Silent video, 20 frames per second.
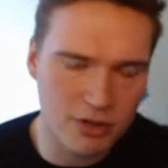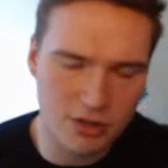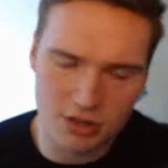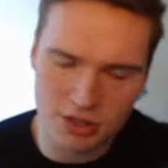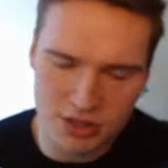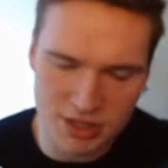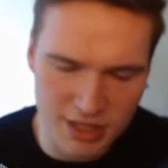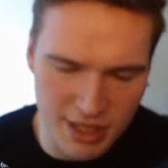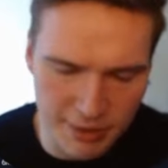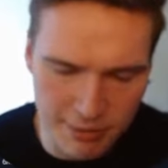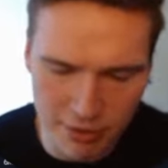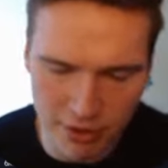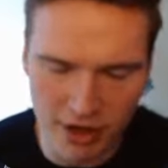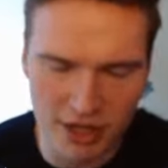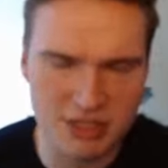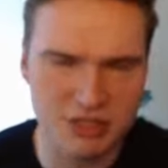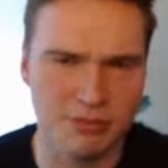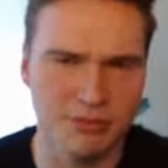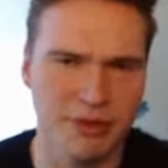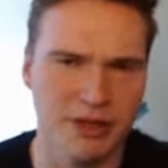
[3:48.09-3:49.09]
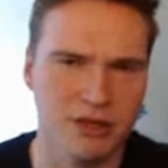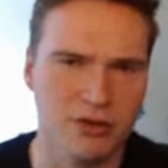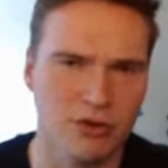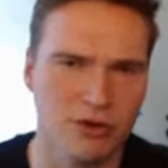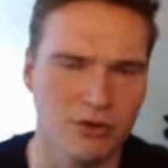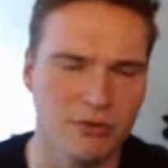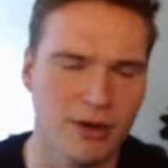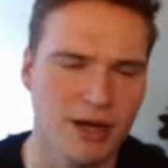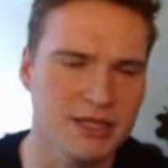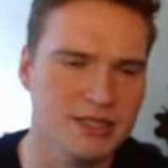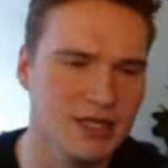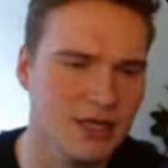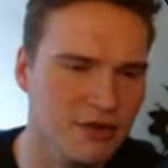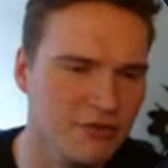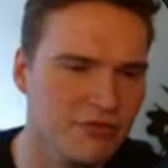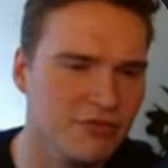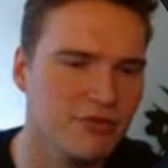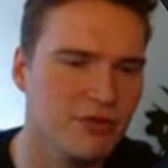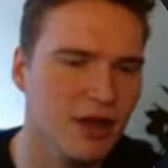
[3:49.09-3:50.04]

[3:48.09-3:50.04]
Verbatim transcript: Just keep your eyes on Bitcoin, all right? If,